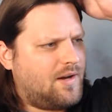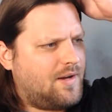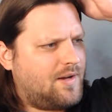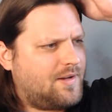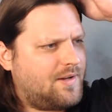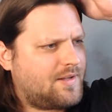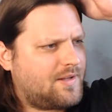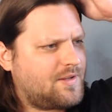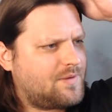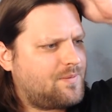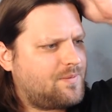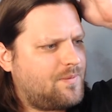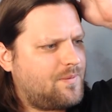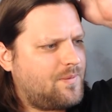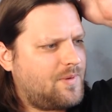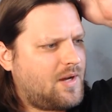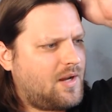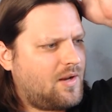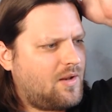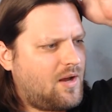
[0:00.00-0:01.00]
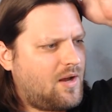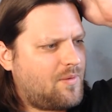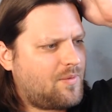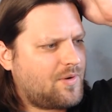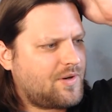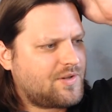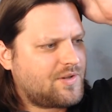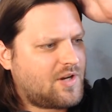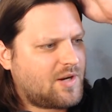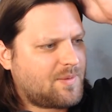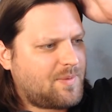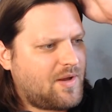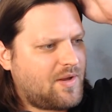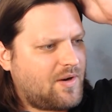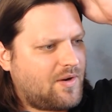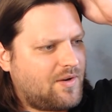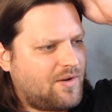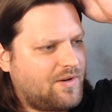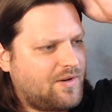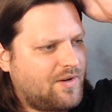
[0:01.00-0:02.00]
because we got a lot we're going to talk about
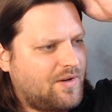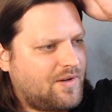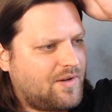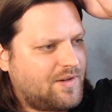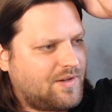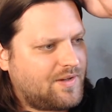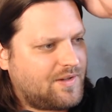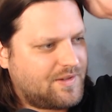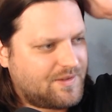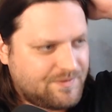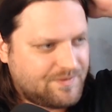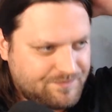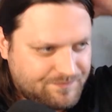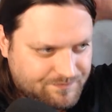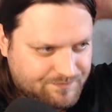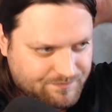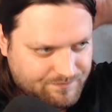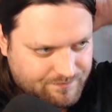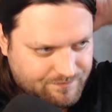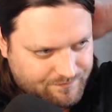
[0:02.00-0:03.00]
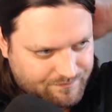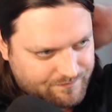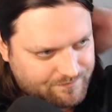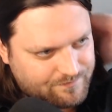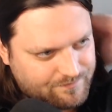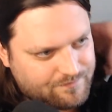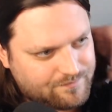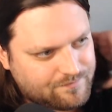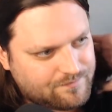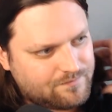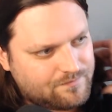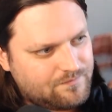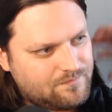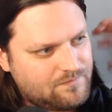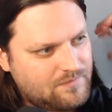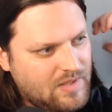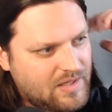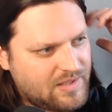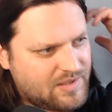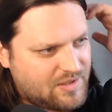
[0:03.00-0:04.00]
on
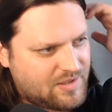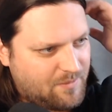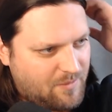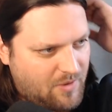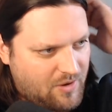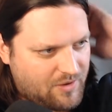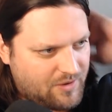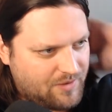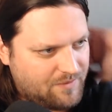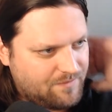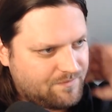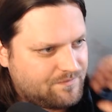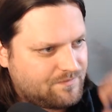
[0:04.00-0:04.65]
this tomorrow.